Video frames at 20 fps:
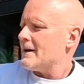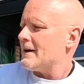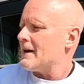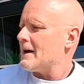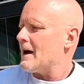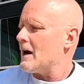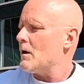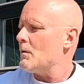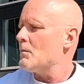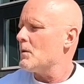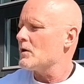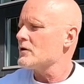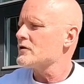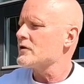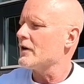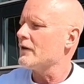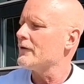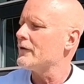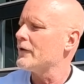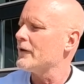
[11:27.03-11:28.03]
how much
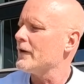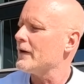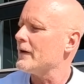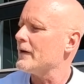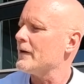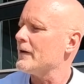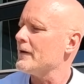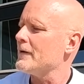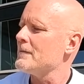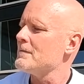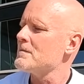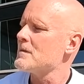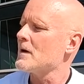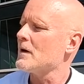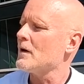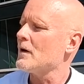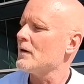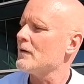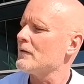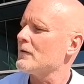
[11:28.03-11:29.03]
of
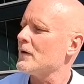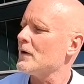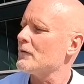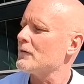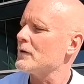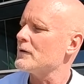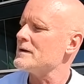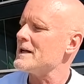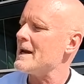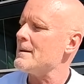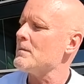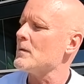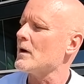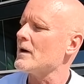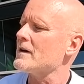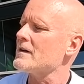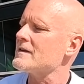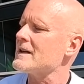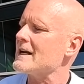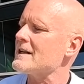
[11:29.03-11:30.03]
the jam
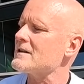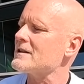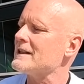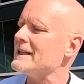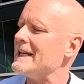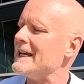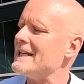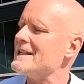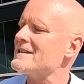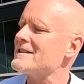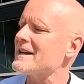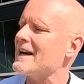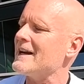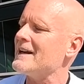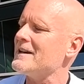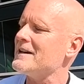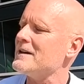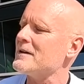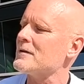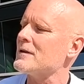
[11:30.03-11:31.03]
nut is actually
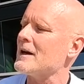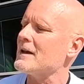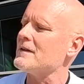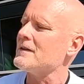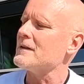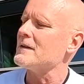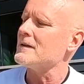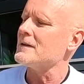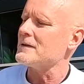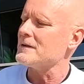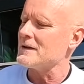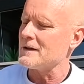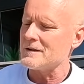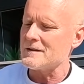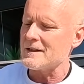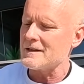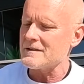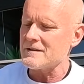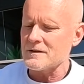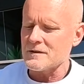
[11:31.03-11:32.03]
inside here, and the
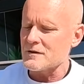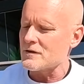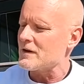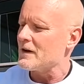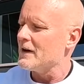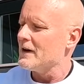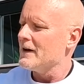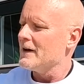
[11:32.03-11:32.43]
distance